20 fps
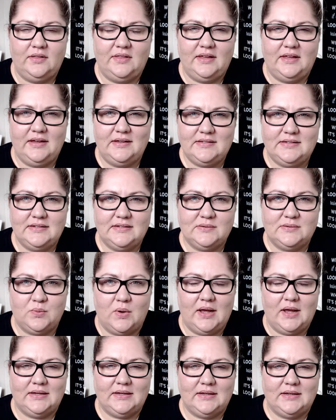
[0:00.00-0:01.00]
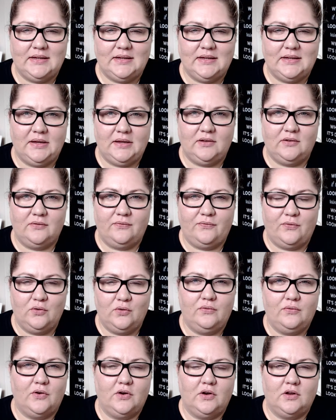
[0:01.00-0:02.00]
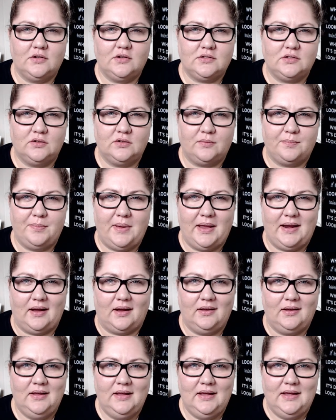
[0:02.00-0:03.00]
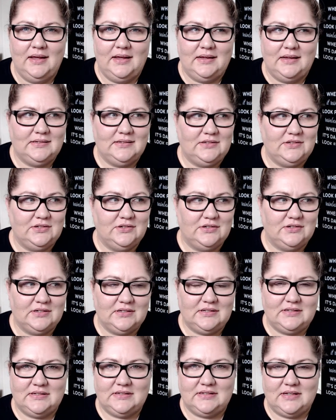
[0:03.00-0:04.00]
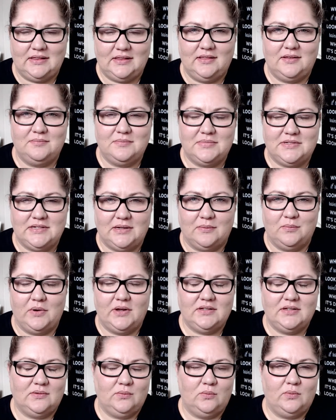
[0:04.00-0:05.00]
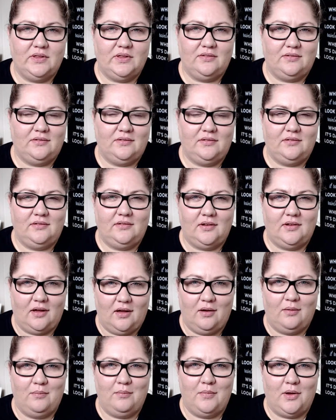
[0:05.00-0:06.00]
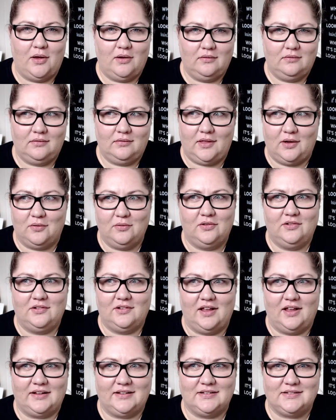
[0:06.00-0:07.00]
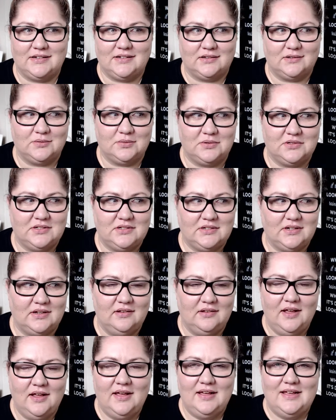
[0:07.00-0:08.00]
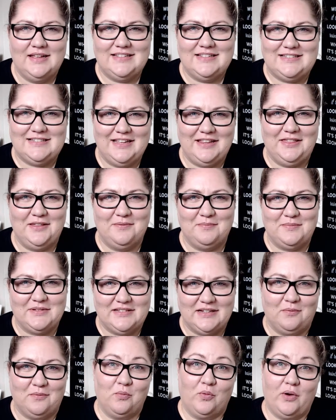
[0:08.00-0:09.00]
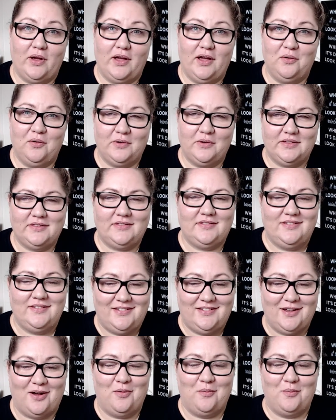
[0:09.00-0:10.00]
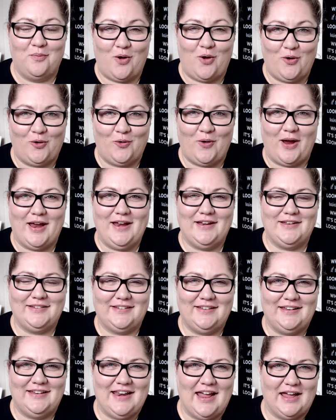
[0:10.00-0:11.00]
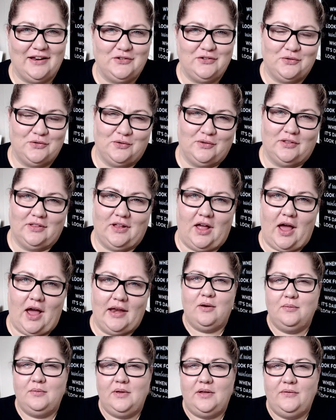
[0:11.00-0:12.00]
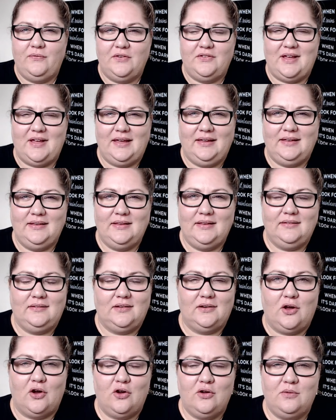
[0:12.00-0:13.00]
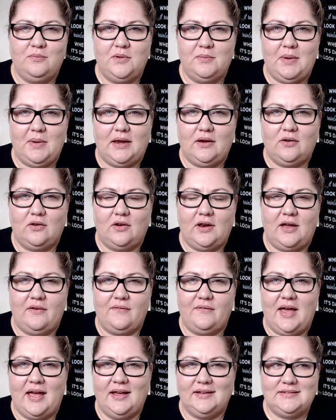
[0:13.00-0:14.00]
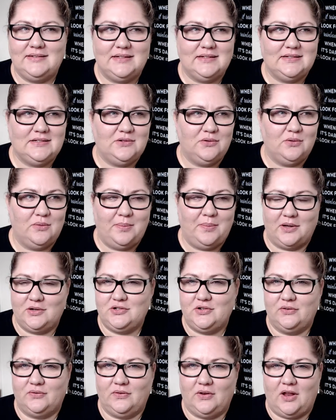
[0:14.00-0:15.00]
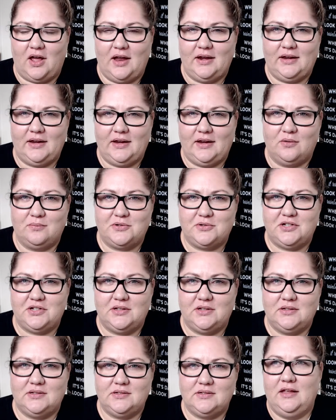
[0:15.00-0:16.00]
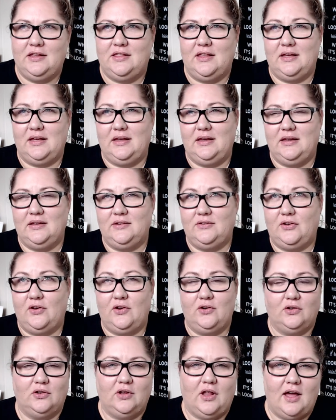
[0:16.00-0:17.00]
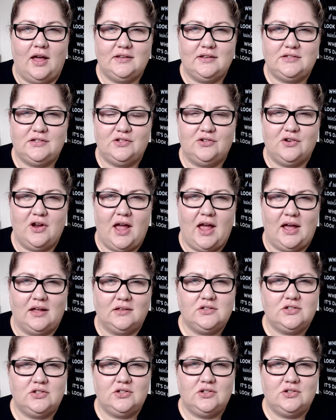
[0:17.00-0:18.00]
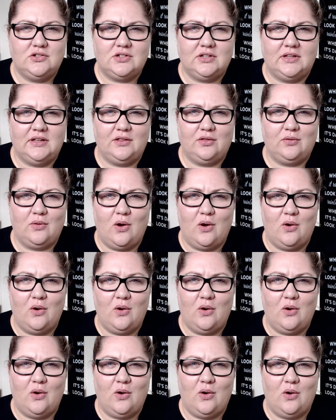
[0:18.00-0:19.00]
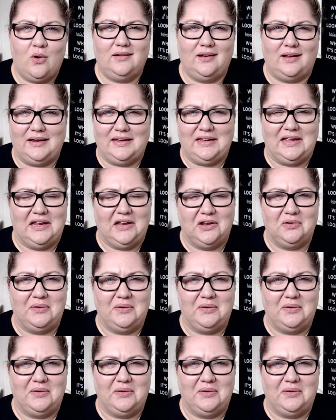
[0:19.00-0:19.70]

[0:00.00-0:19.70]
easiest ways to make your food photos look better is to just sit them somewhere with some, that was like a tongue twister, sit them somewhere with some great natural light. If you're taking these at home, you may not have access to a bunch of lighting options. The internal lights in your house usually throw a weird like yellowy